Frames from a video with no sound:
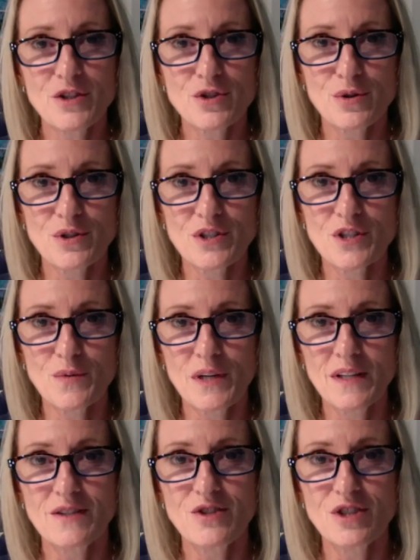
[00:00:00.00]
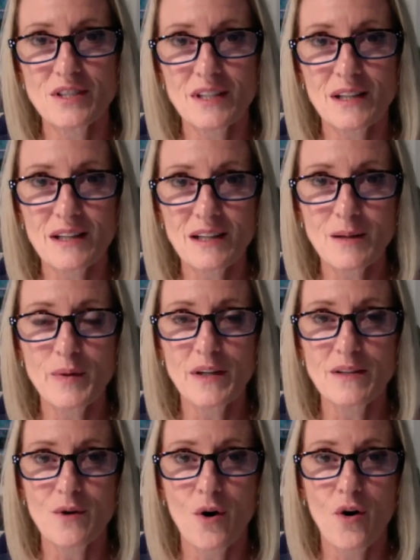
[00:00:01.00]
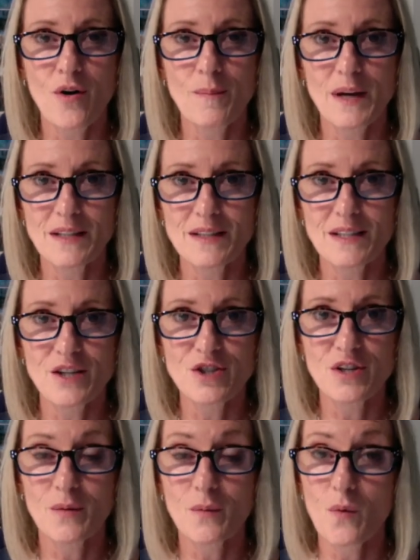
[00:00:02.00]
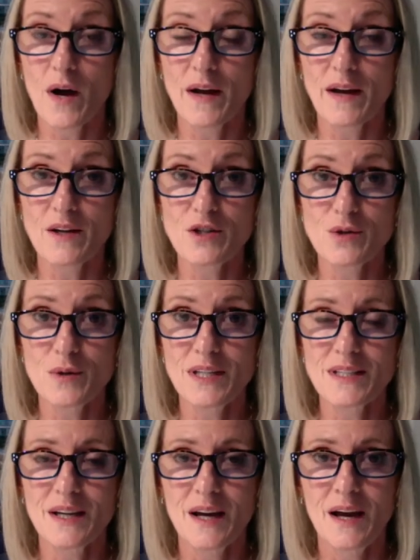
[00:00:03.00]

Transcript: short and sweet, and just a little bit on meditation and why I do it.